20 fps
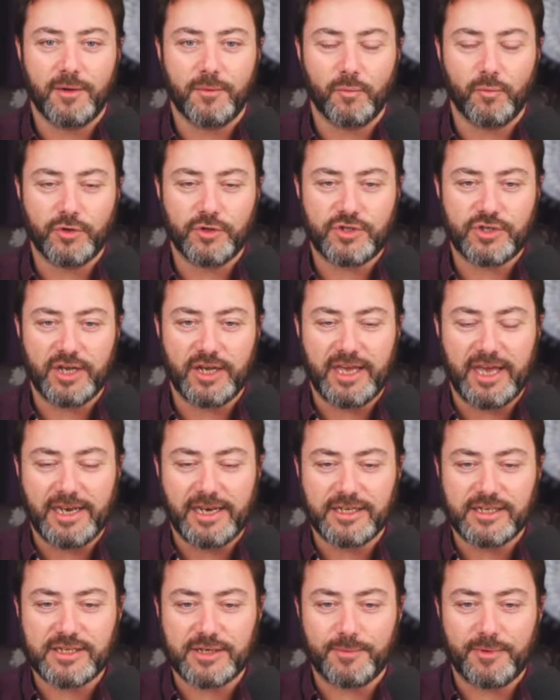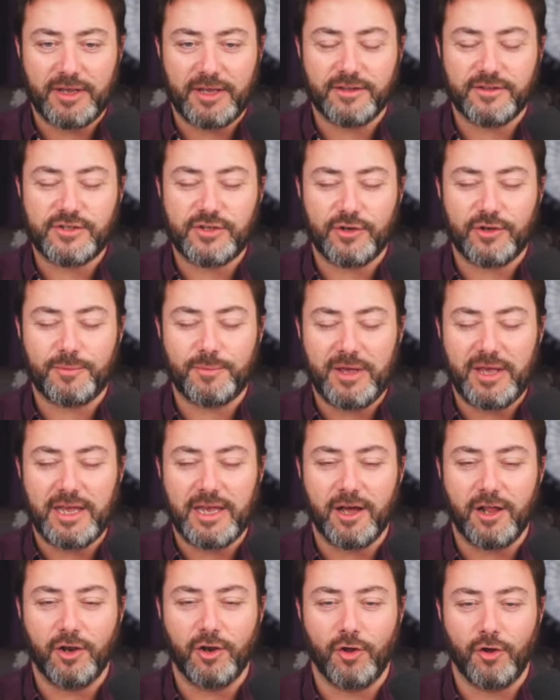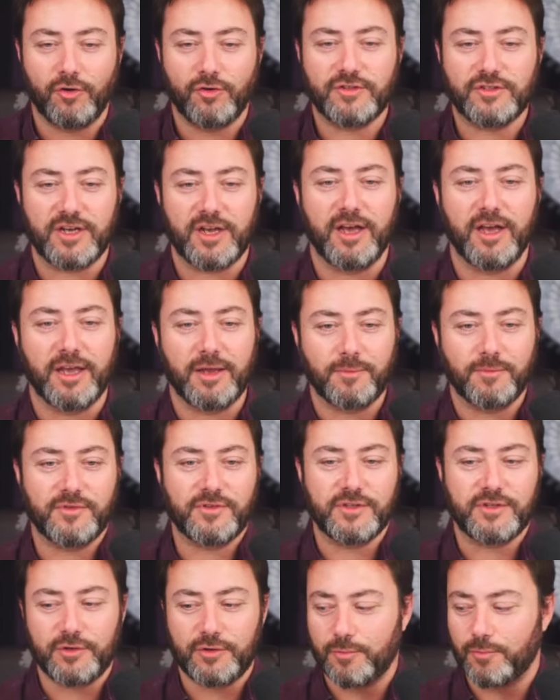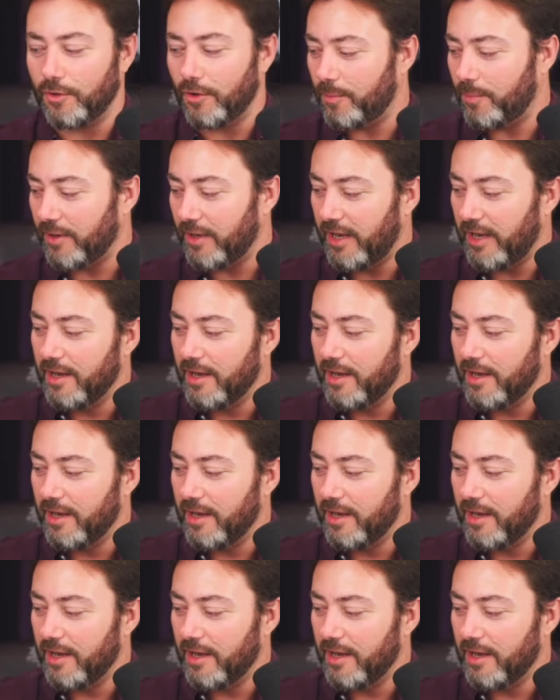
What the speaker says: which again is something that took me a long time to do properly.